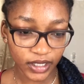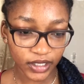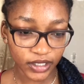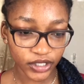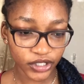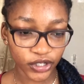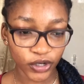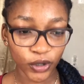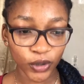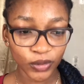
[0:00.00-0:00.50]

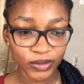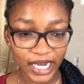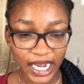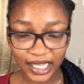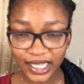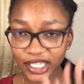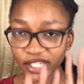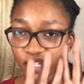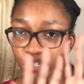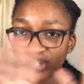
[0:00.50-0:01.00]
So now
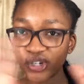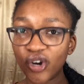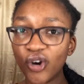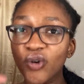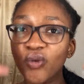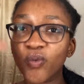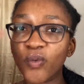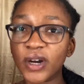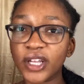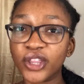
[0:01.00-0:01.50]
that you know
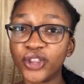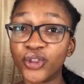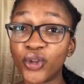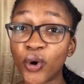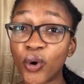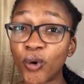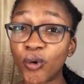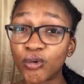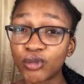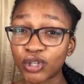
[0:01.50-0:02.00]
what
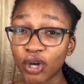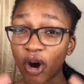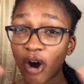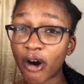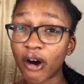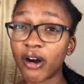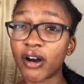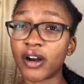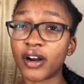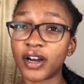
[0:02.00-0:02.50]
those
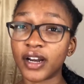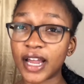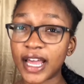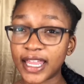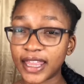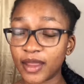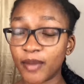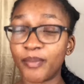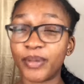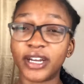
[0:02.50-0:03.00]
are
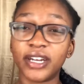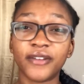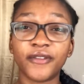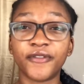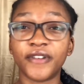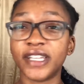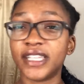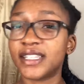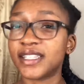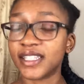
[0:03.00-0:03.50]
and the
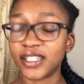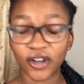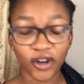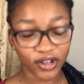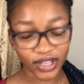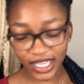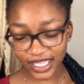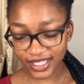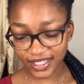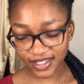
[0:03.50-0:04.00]
benefits and
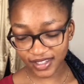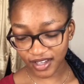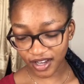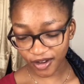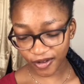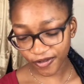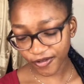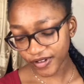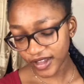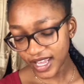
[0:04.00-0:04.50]
all that
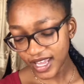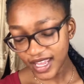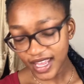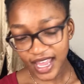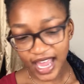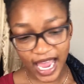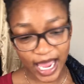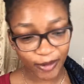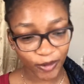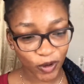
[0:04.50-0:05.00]
stuff,
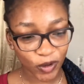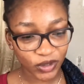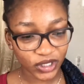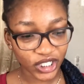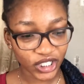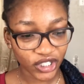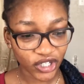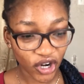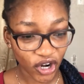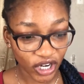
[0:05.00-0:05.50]
I'm going
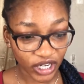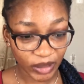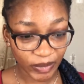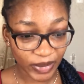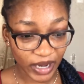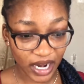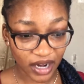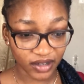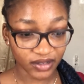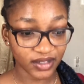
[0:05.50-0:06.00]
to talk
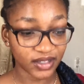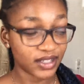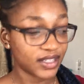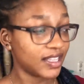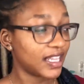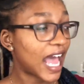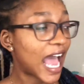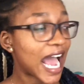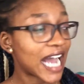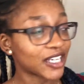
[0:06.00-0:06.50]
about
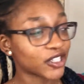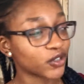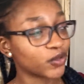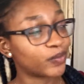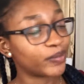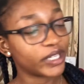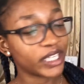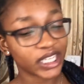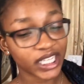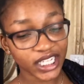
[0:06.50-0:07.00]
the actual
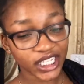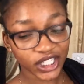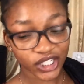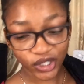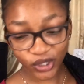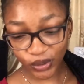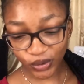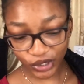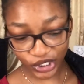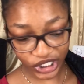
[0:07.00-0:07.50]
peeling
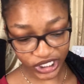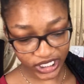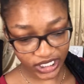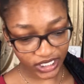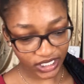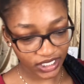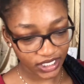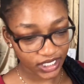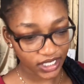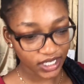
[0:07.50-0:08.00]
solution.